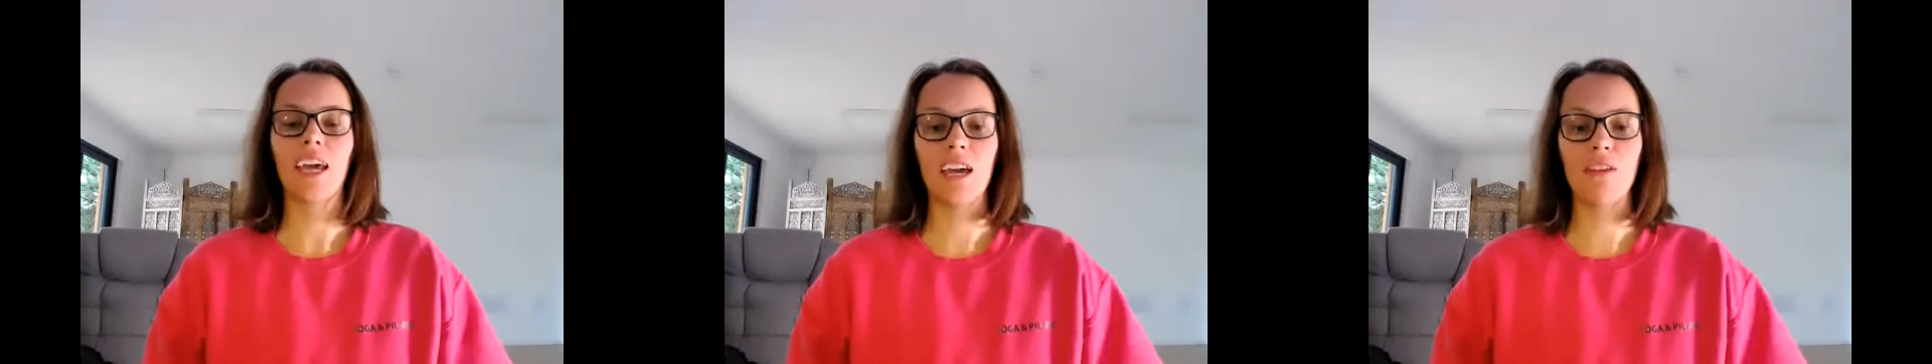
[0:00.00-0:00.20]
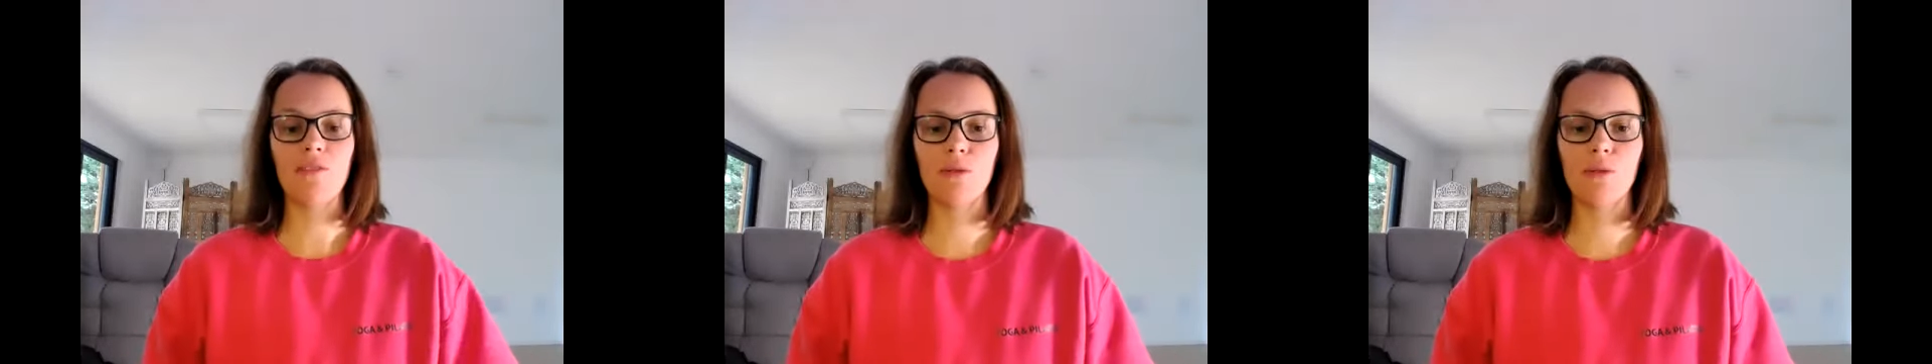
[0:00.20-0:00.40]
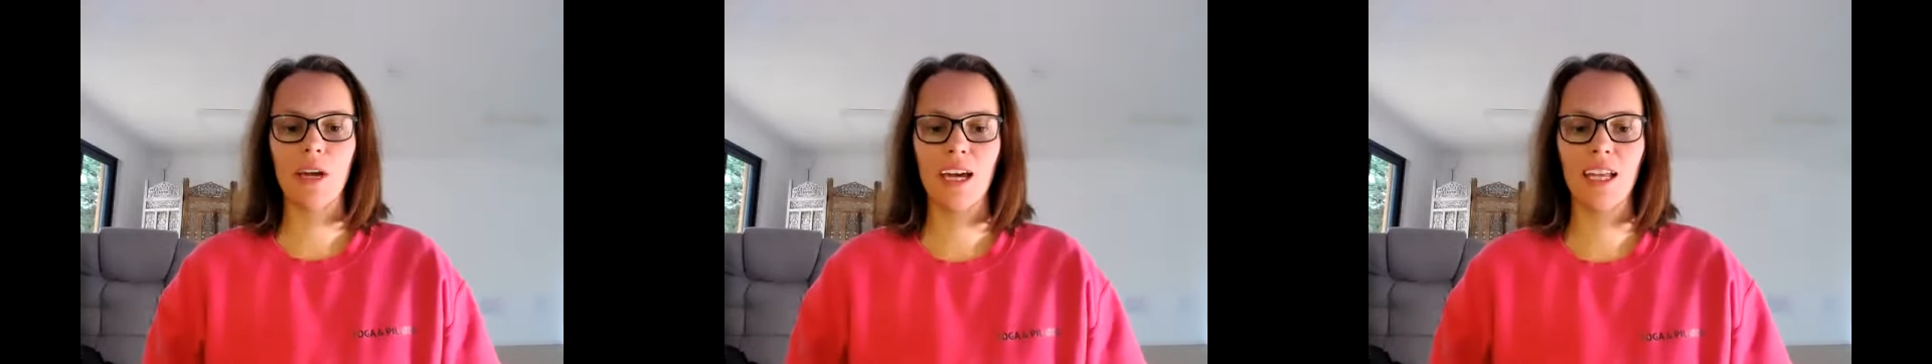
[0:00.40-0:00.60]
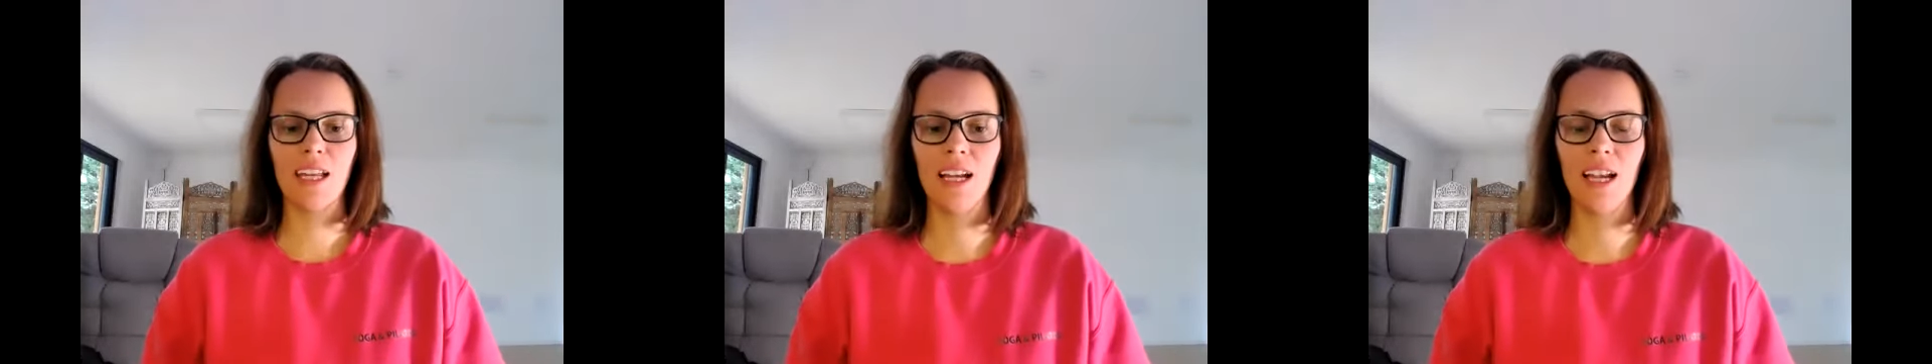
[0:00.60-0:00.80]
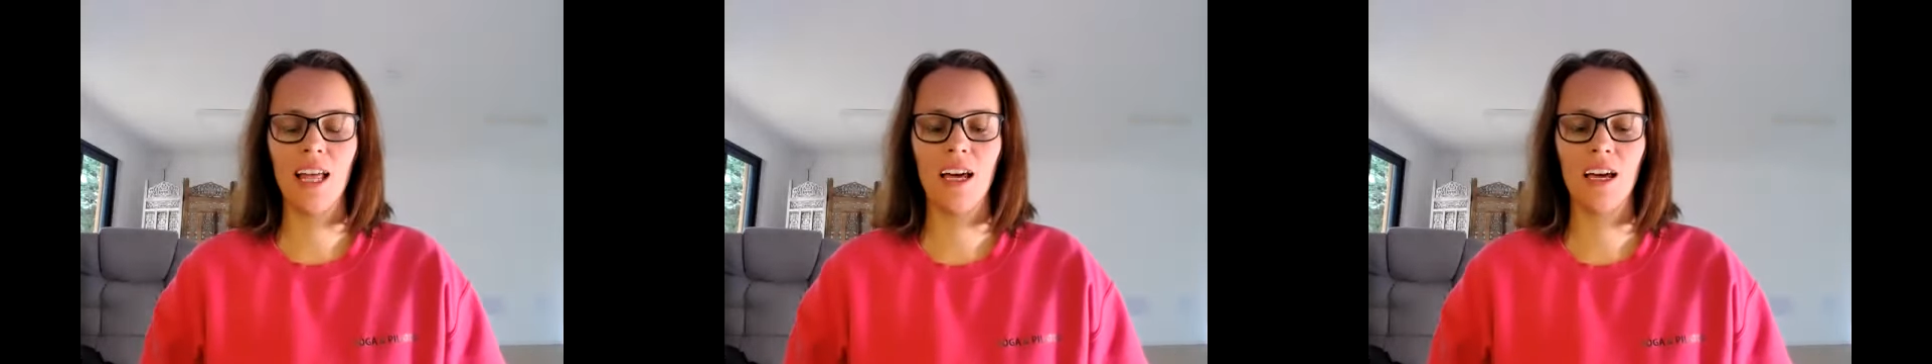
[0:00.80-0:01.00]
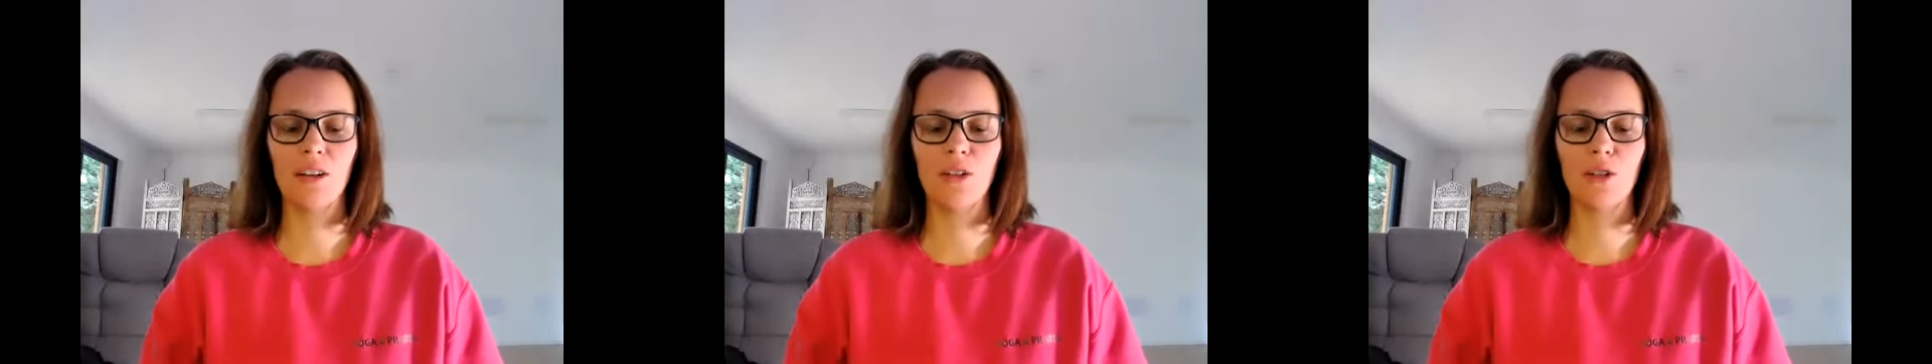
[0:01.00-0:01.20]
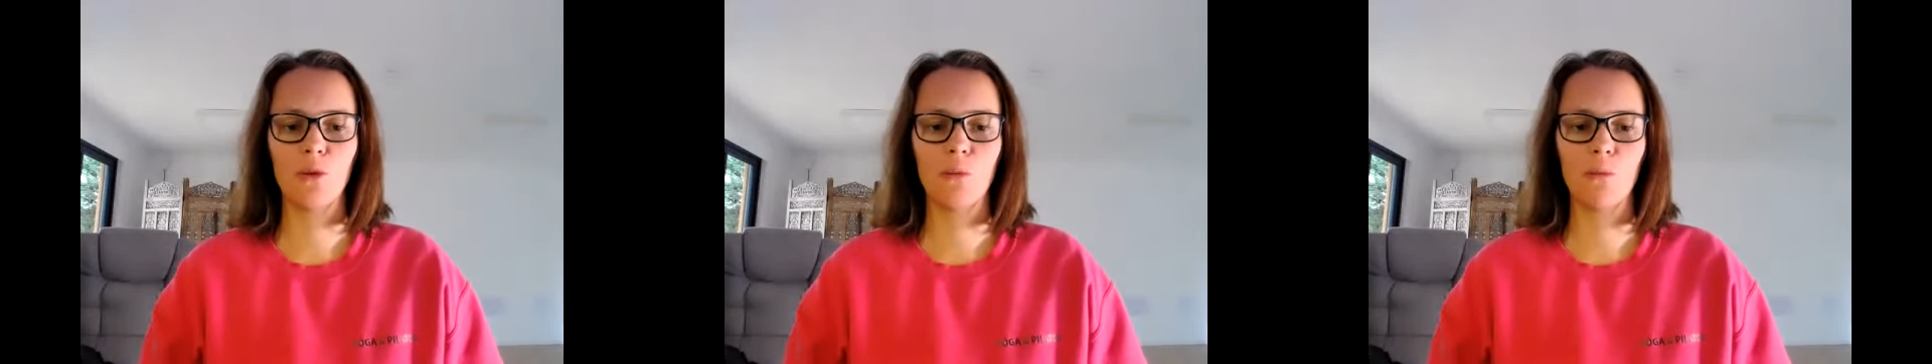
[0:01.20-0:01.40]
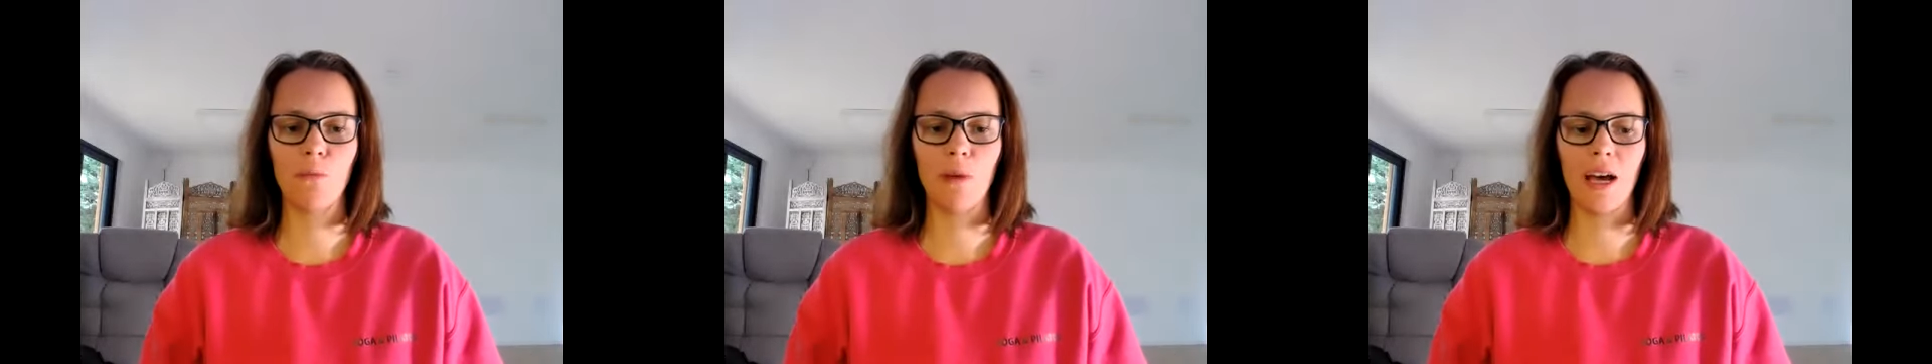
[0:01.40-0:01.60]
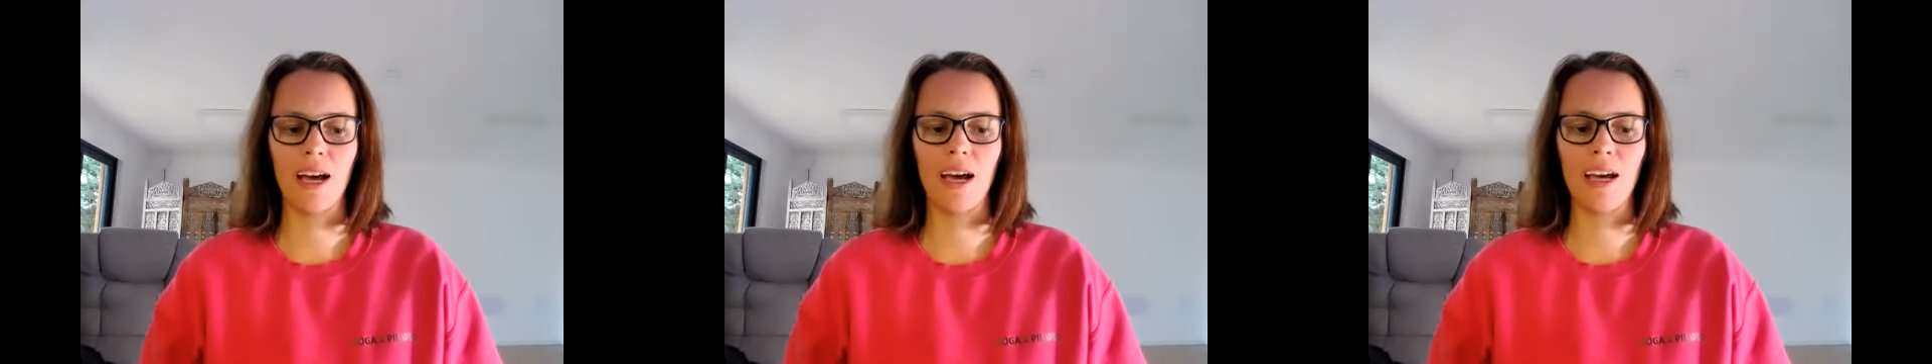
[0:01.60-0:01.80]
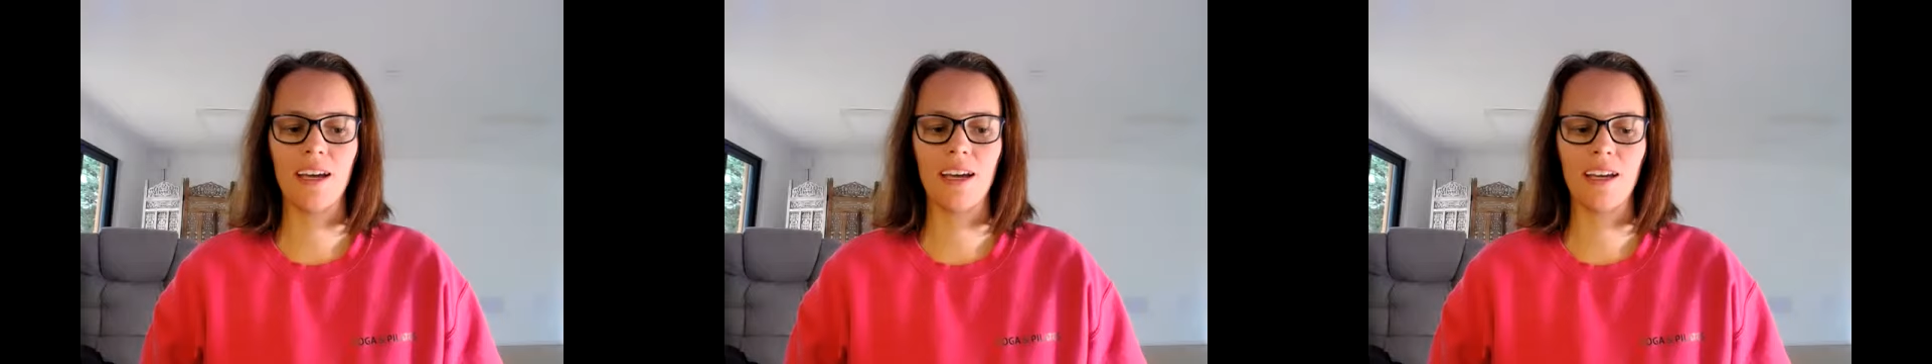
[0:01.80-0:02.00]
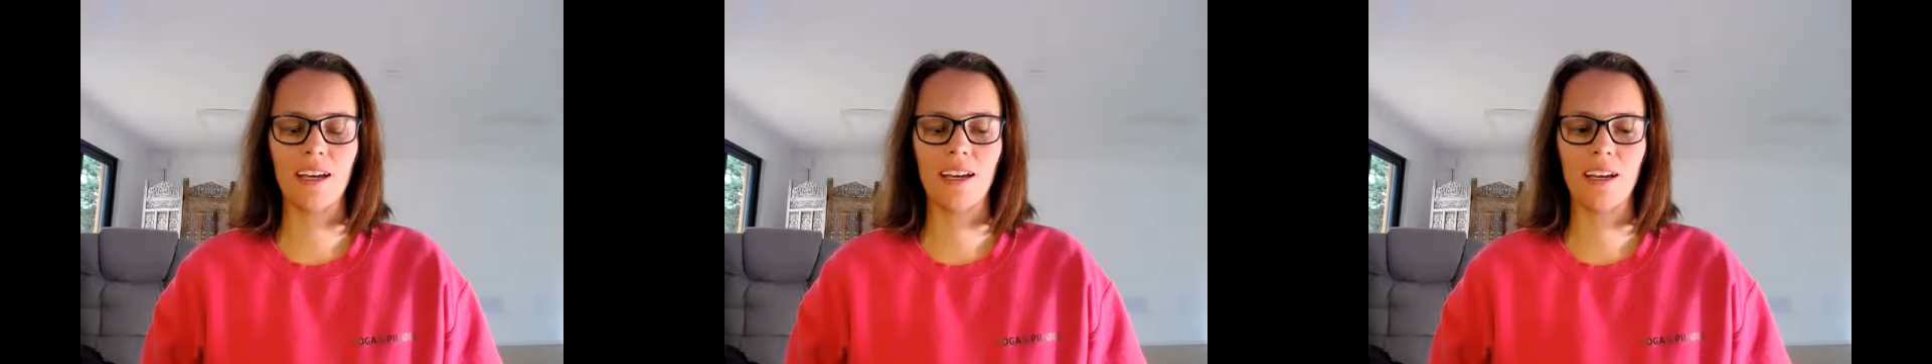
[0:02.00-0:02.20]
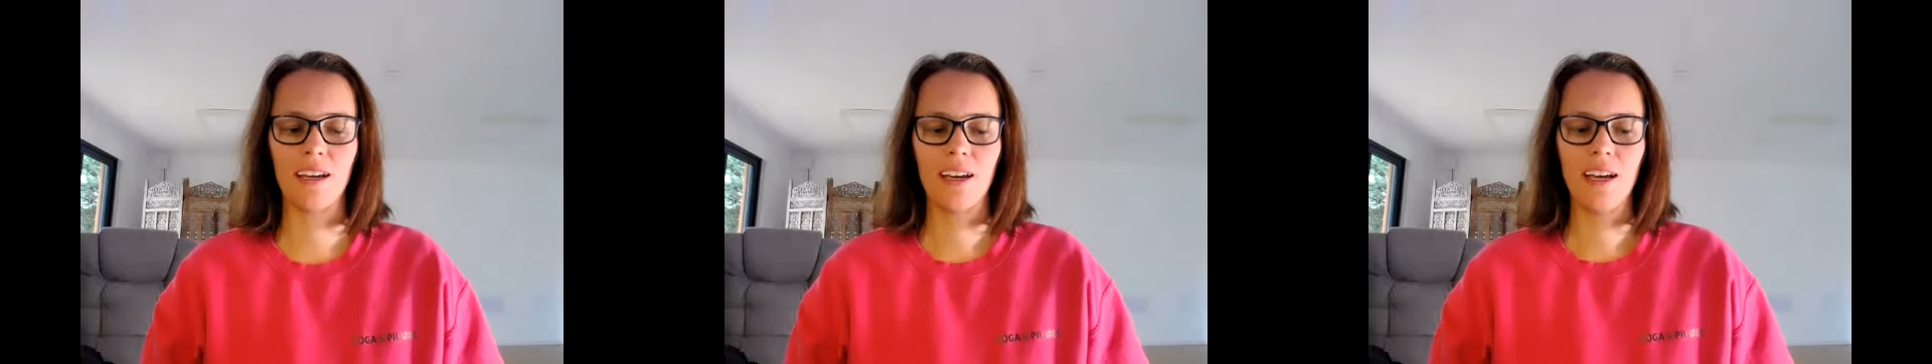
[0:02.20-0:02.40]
if you can, lie on your back